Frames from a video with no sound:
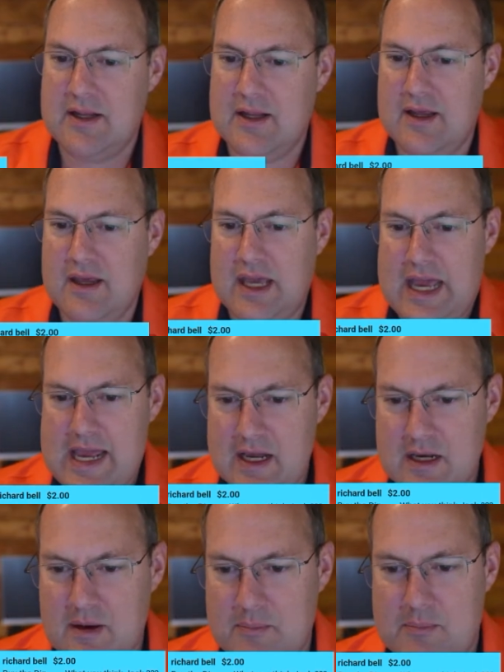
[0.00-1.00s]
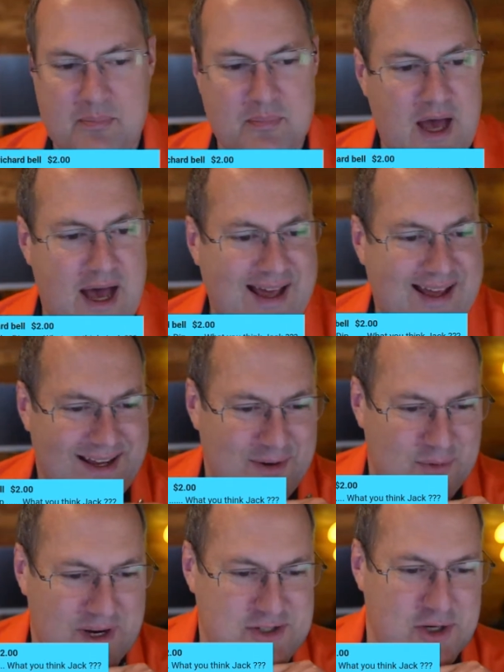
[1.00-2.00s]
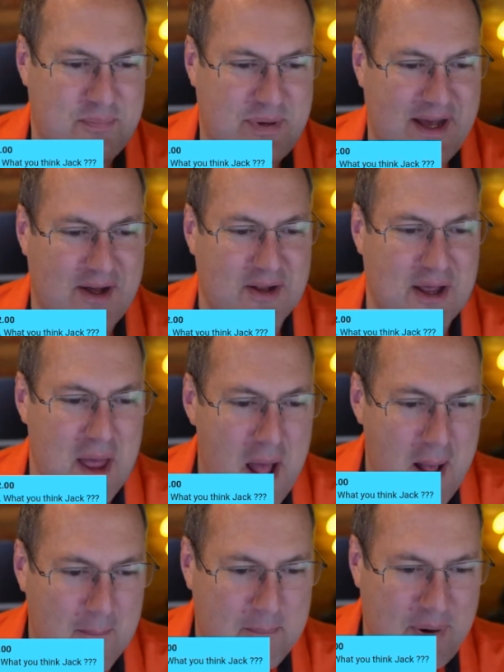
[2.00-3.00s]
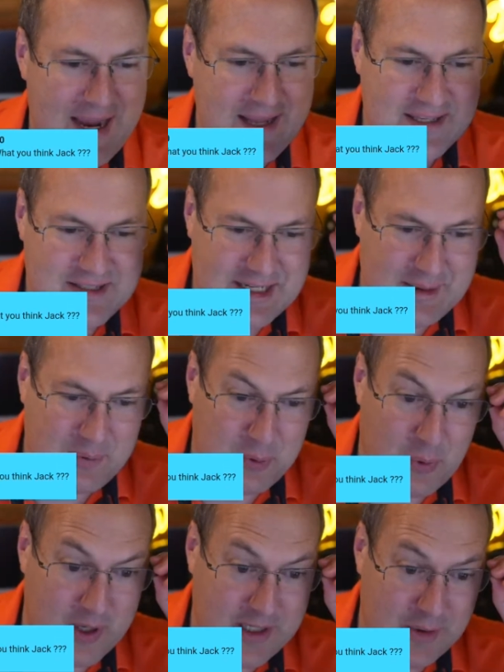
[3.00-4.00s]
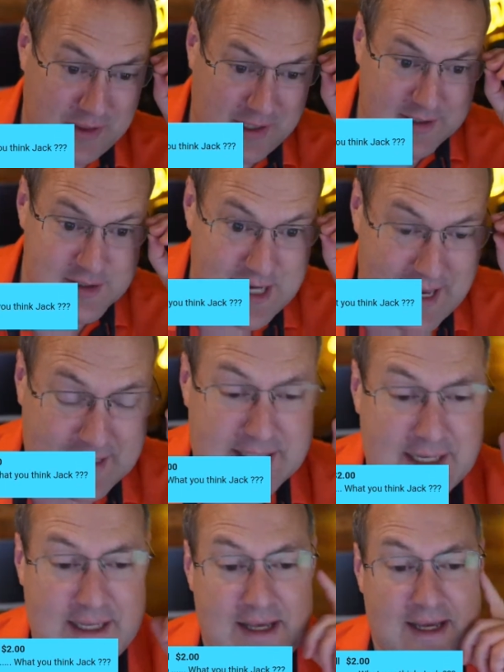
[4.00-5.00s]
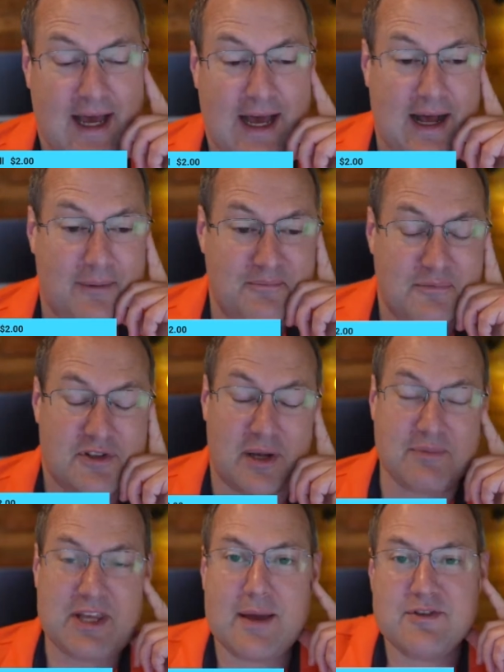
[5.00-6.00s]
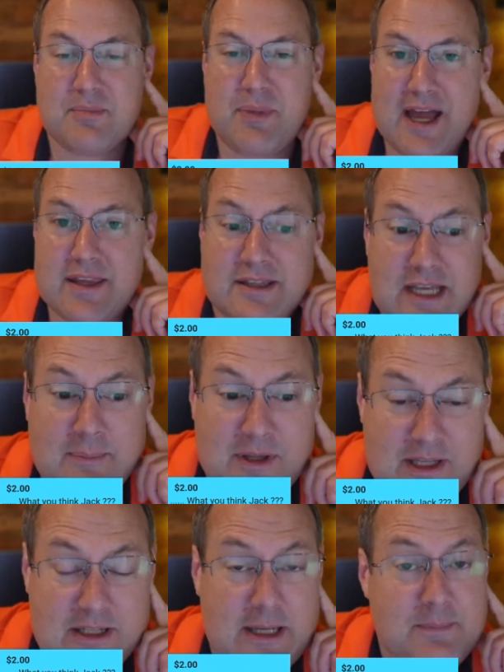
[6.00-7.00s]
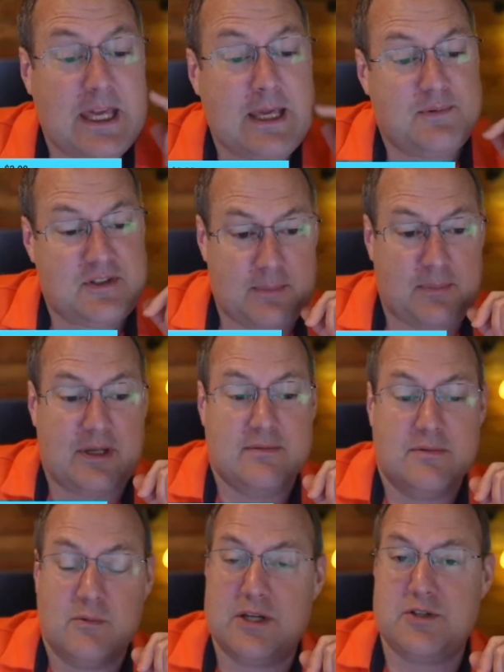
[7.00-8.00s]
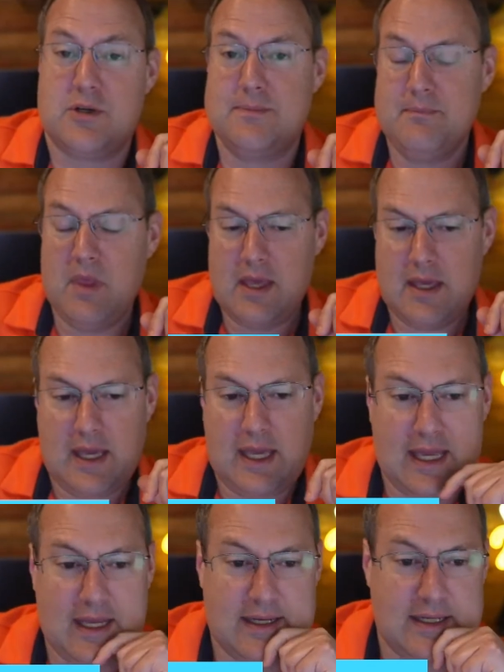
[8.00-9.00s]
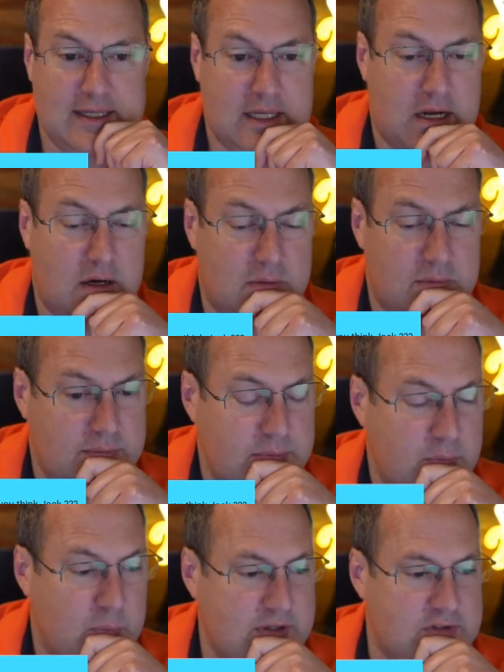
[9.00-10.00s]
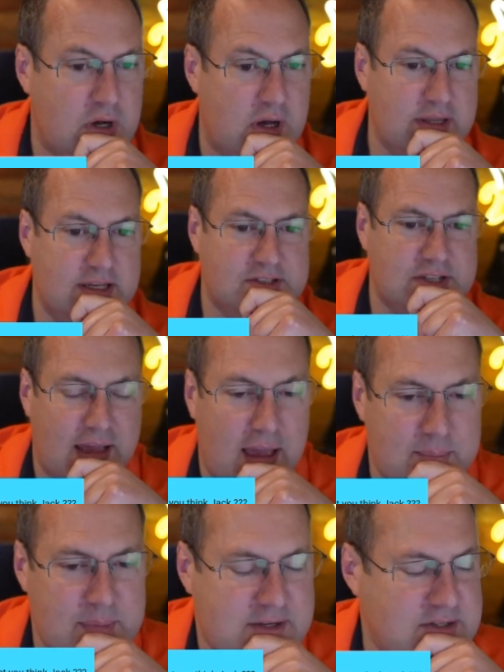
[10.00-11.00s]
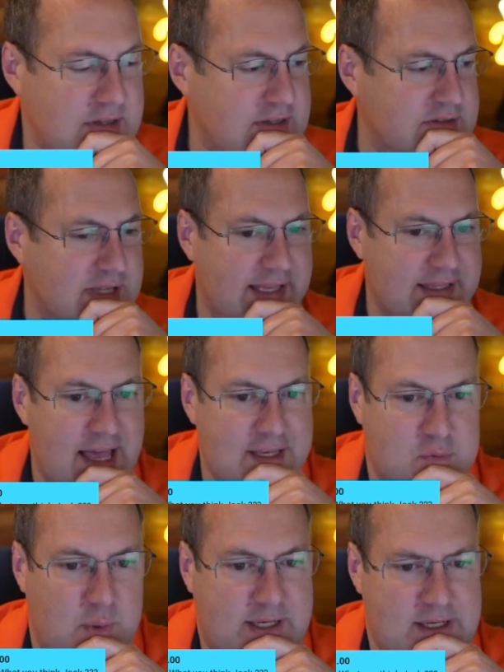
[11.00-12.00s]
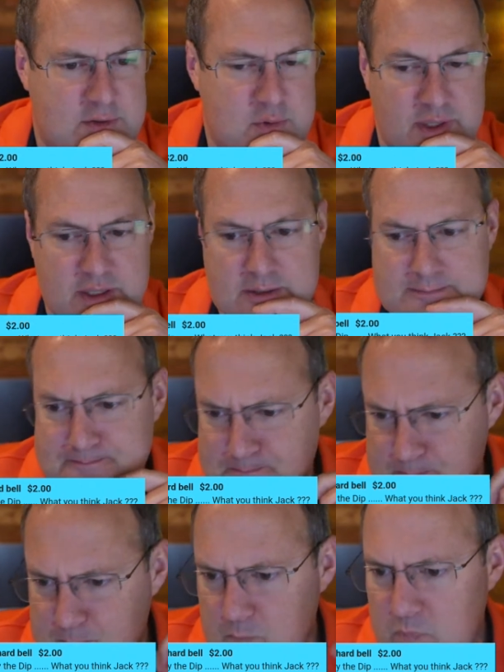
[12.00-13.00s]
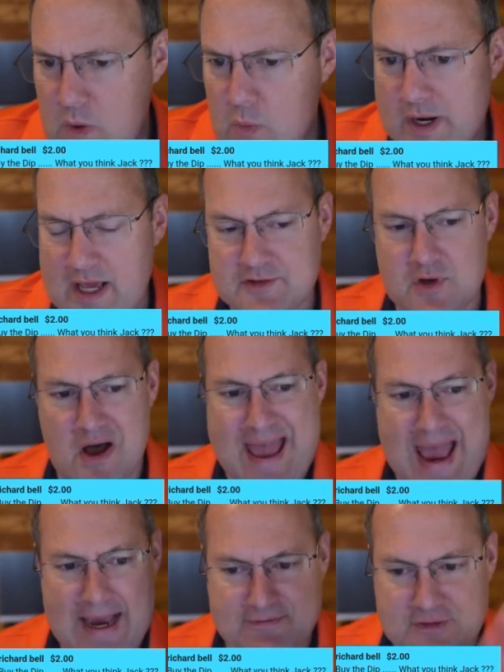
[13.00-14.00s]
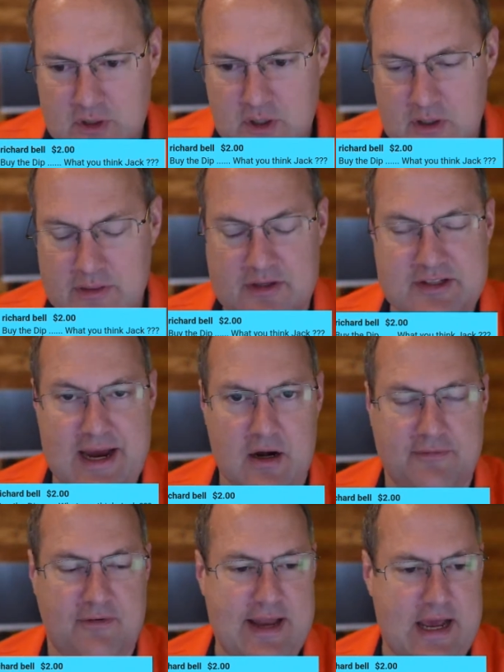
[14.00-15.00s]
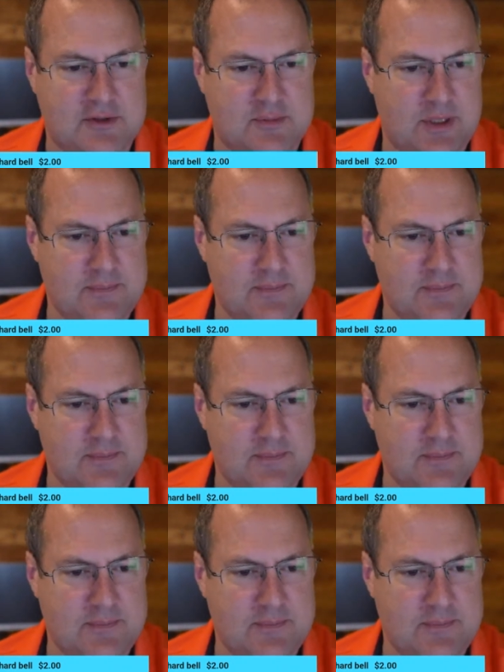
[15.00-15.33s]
And Richard Bell, buy the dip. What do you think, Jack? Sometimes you buy the dip, and the dip keeps dipping, Richard. And, we saw this. I mentioned this late last week on Twitter when I saw after the tariff announcement,